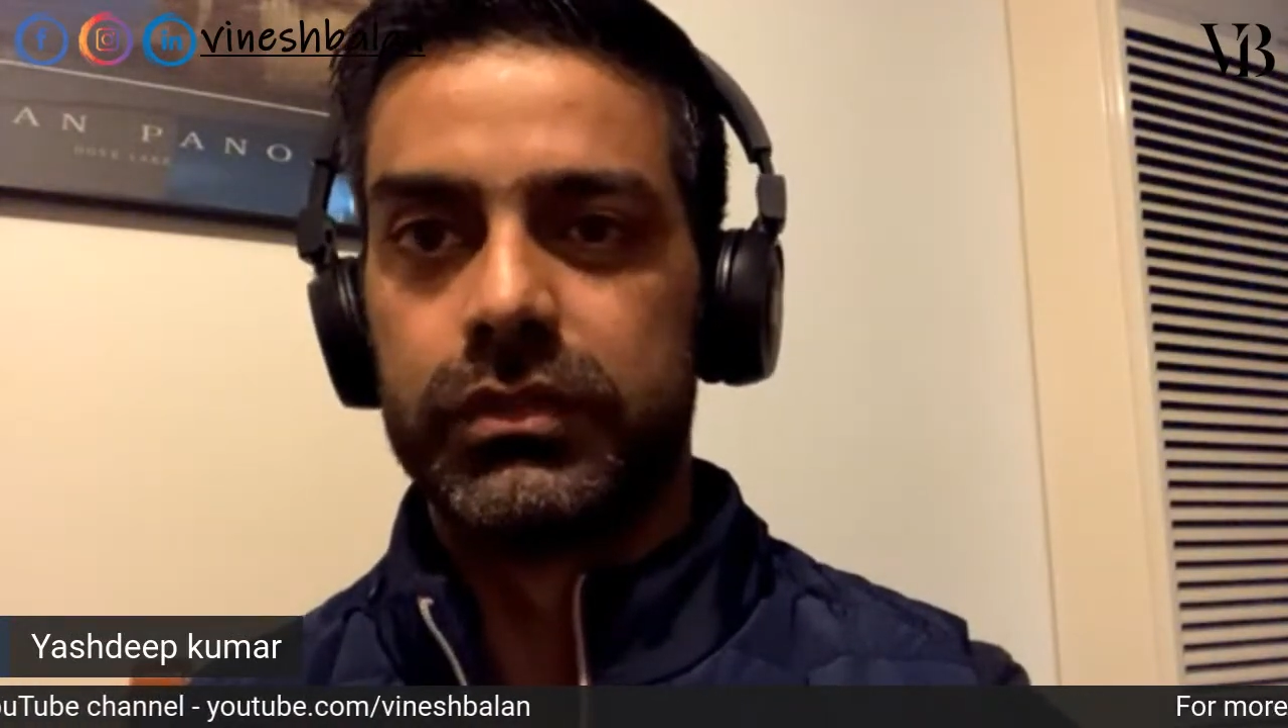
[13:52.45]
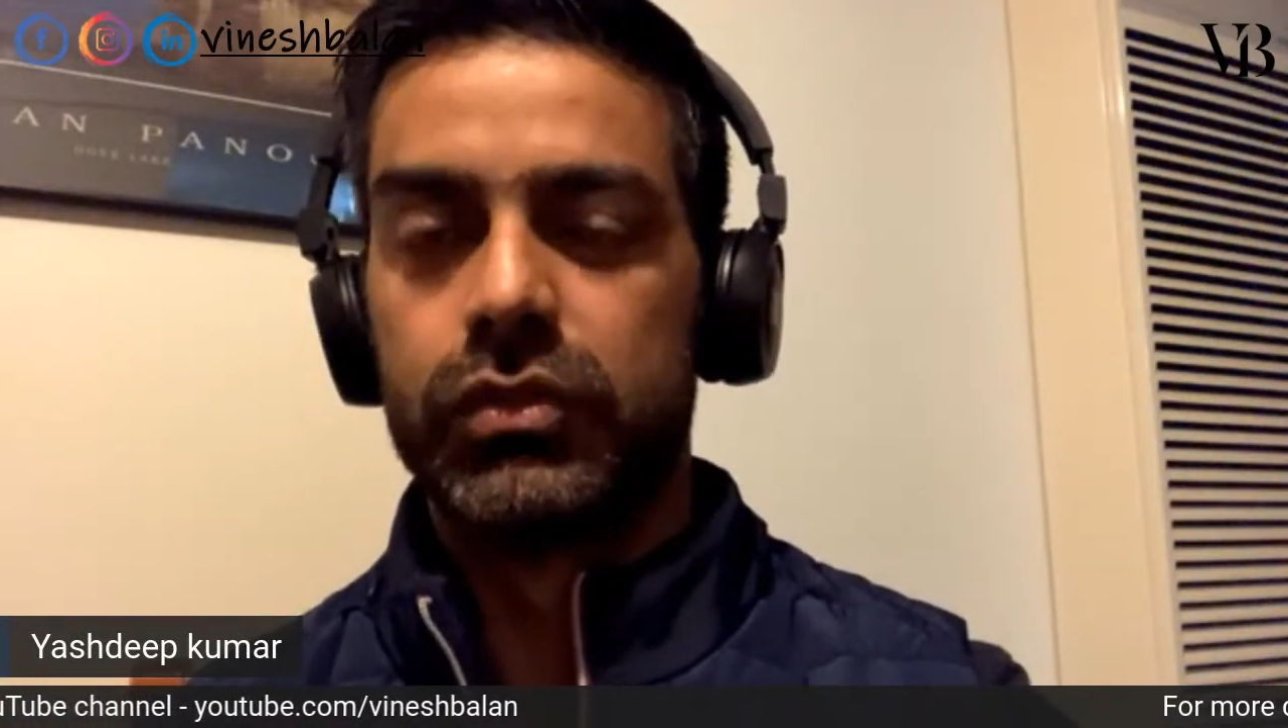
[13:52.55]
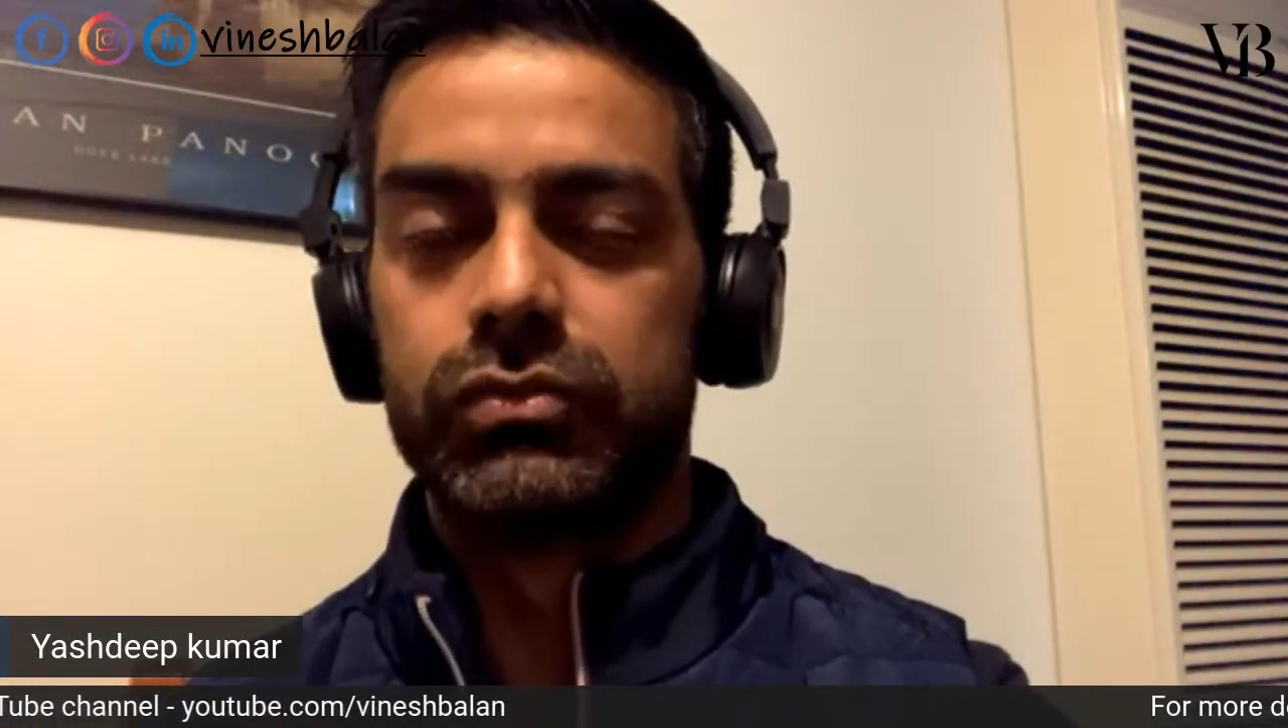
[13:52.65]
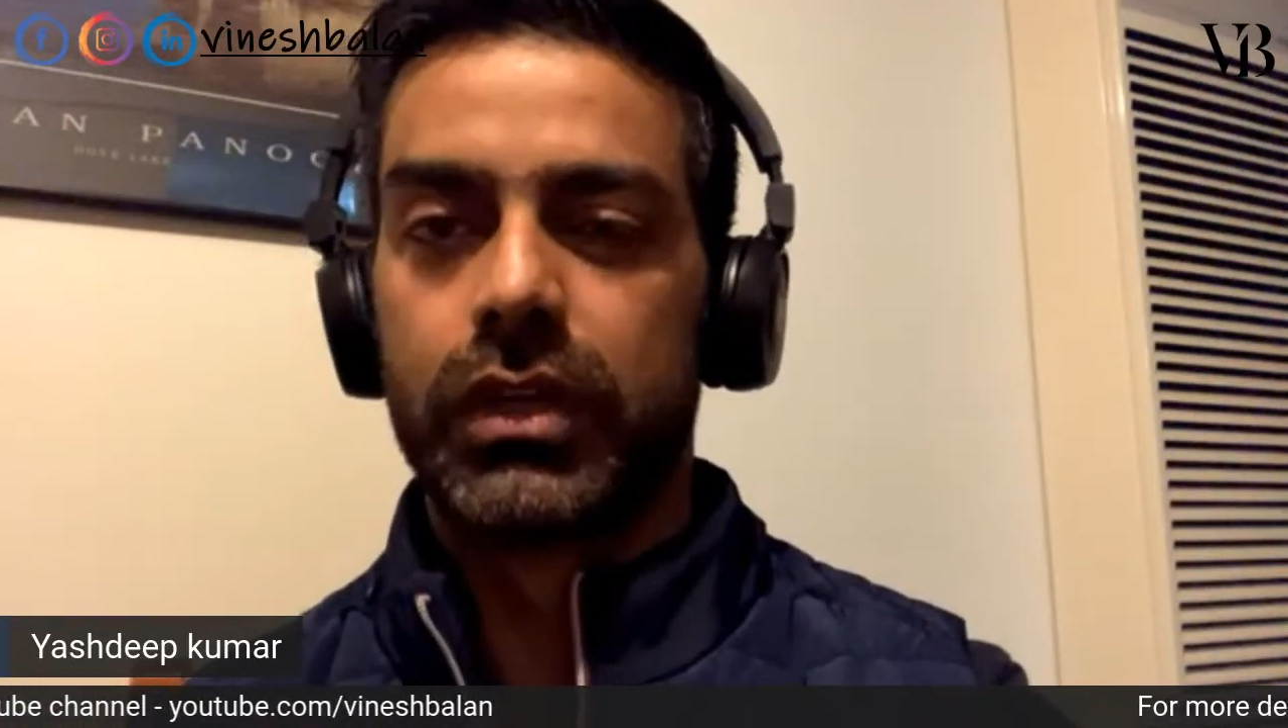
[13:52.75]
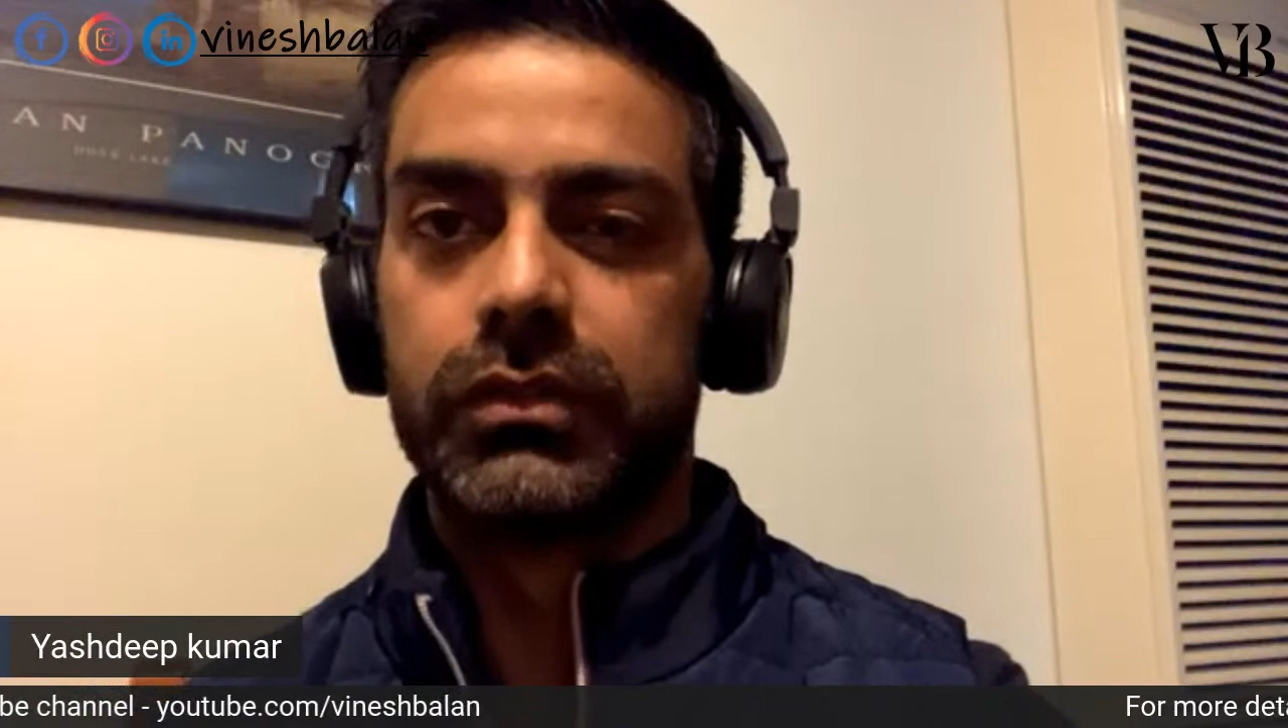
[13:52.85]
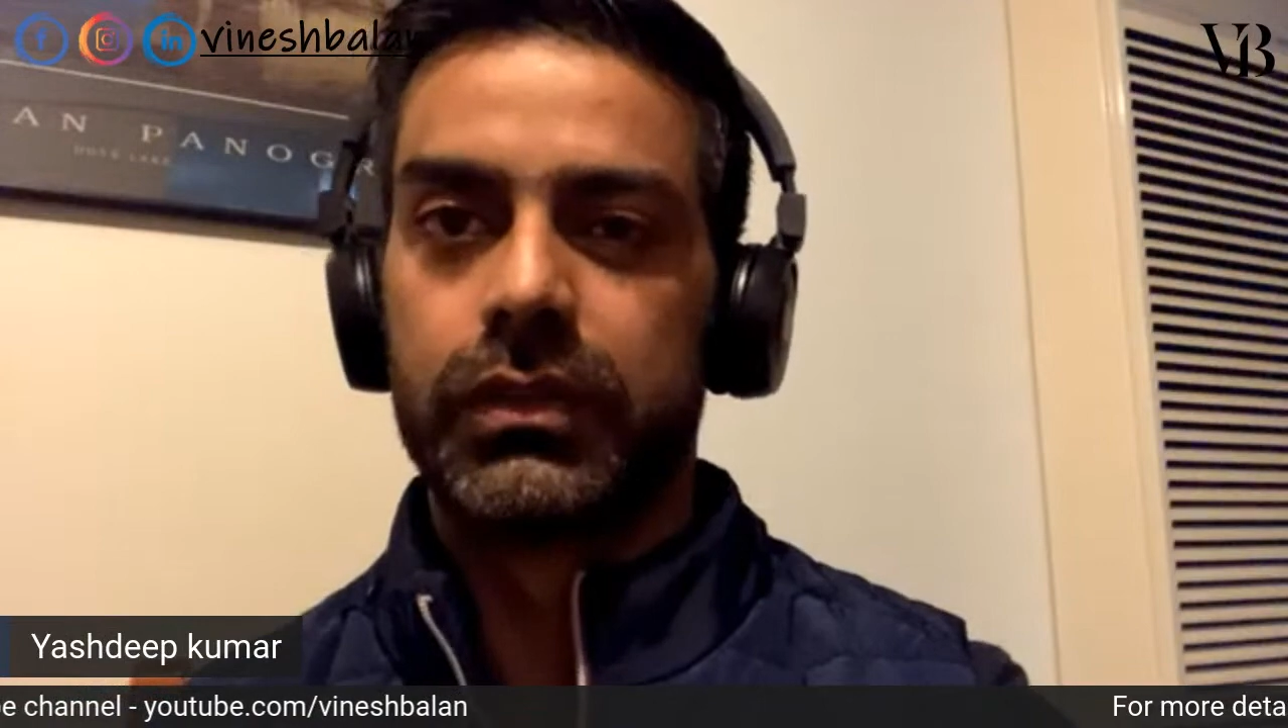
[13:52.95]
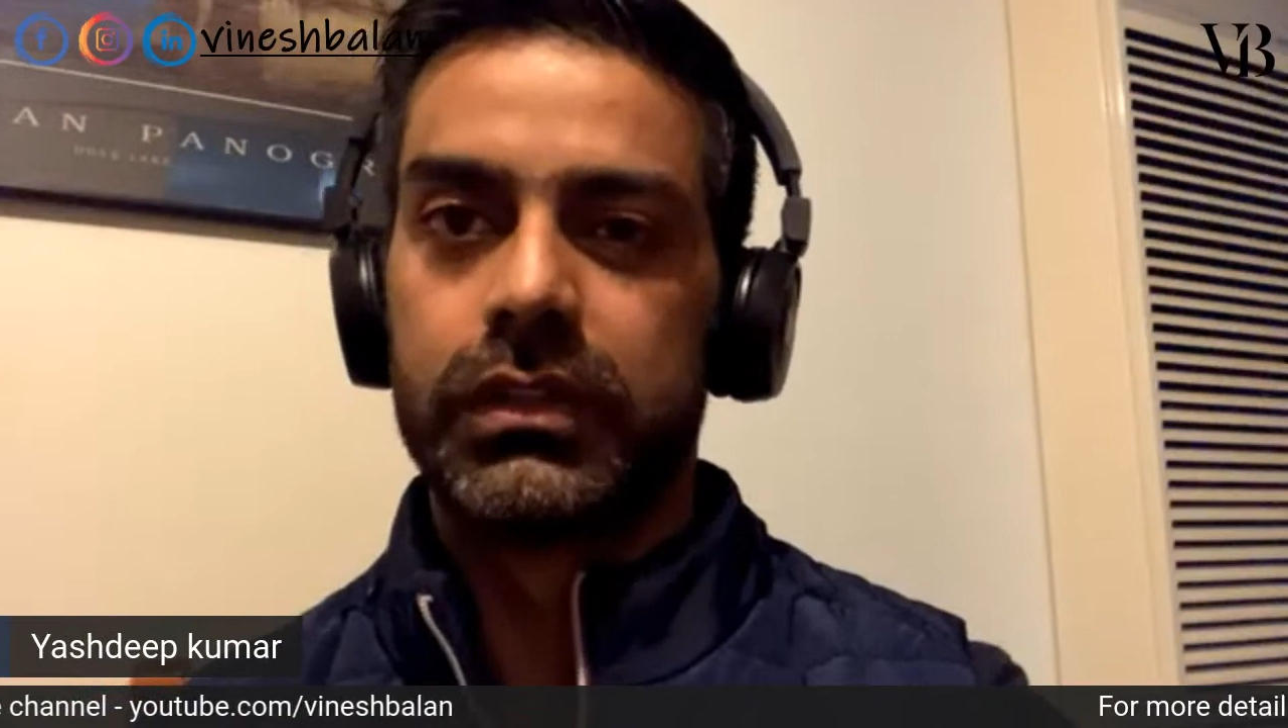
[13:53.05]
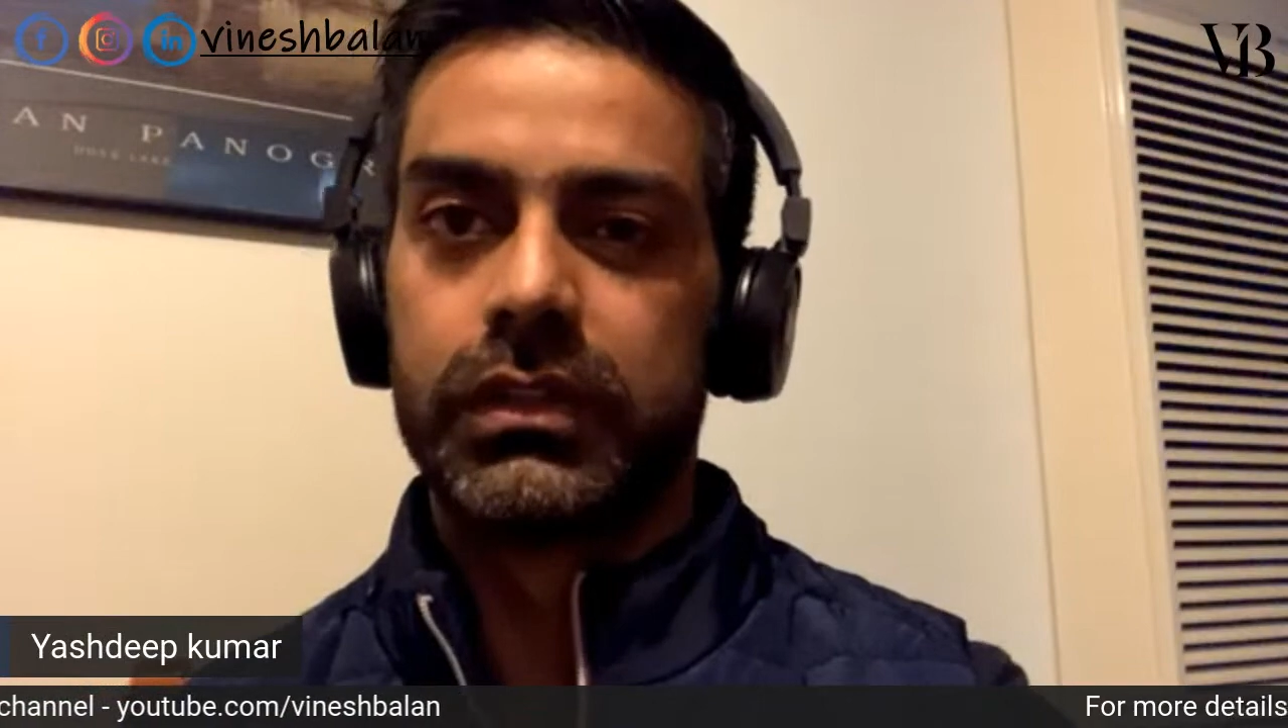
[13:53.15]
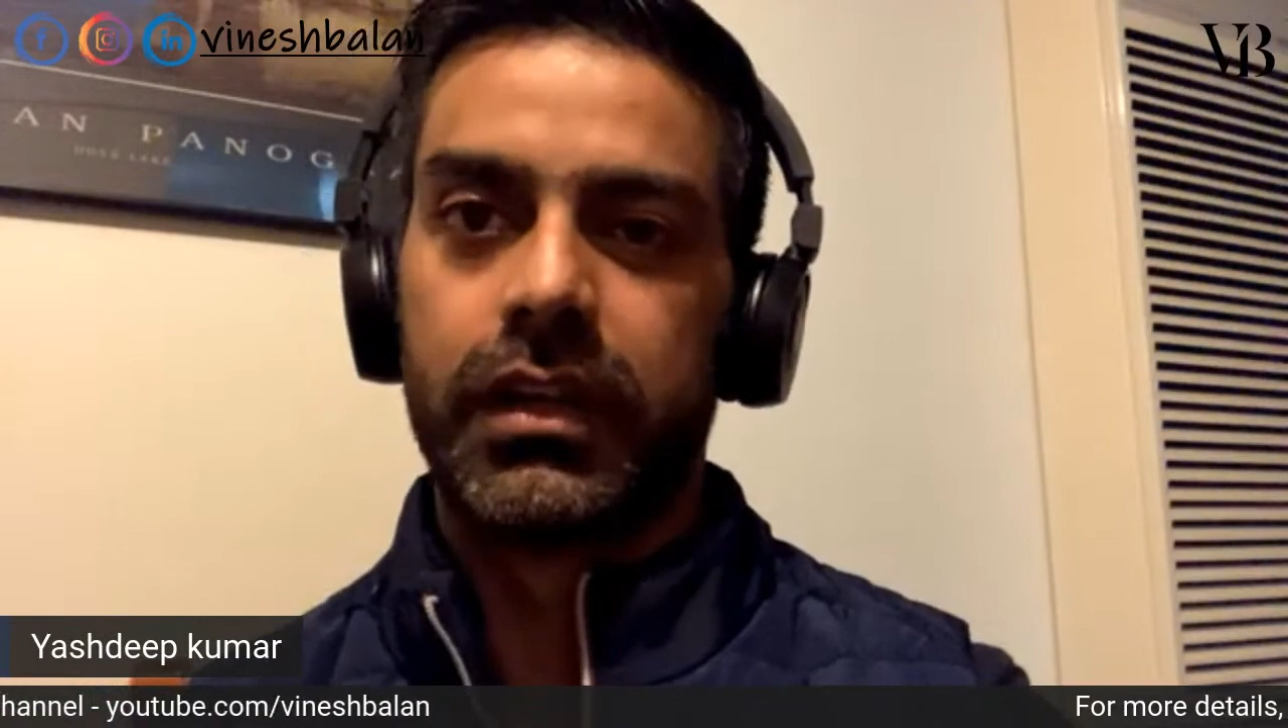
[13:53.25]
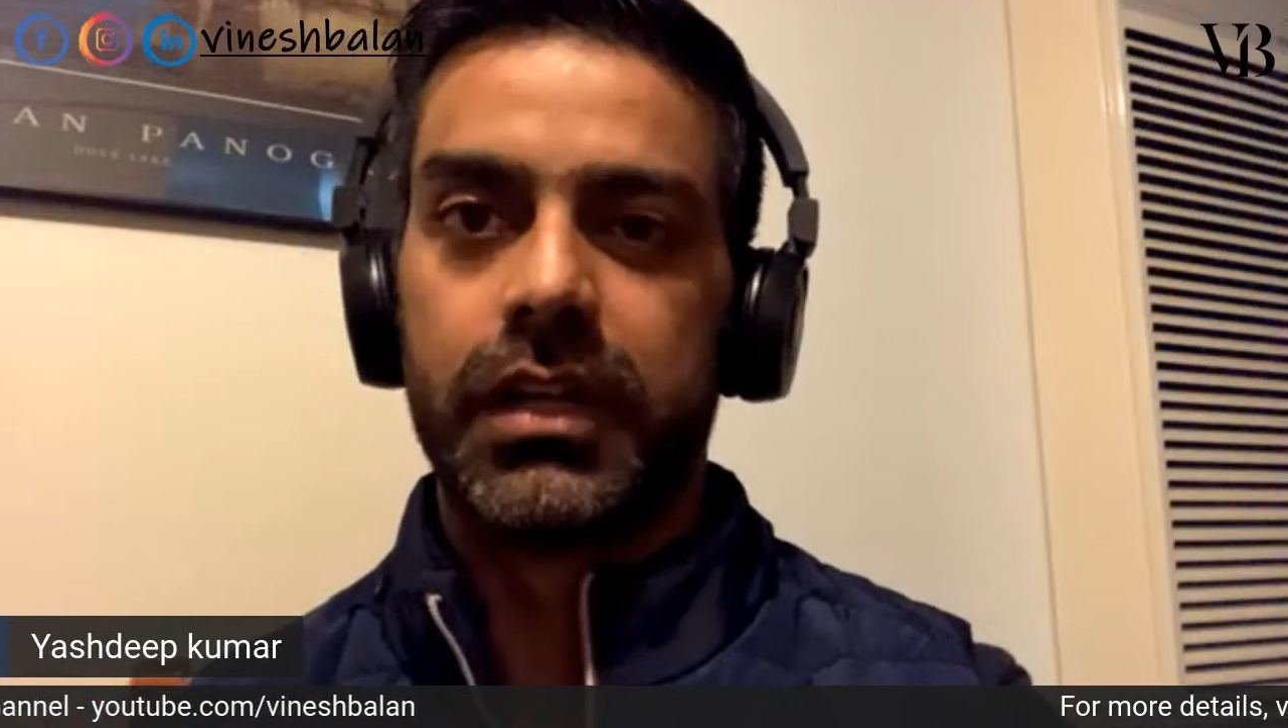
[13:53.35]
New South Wales are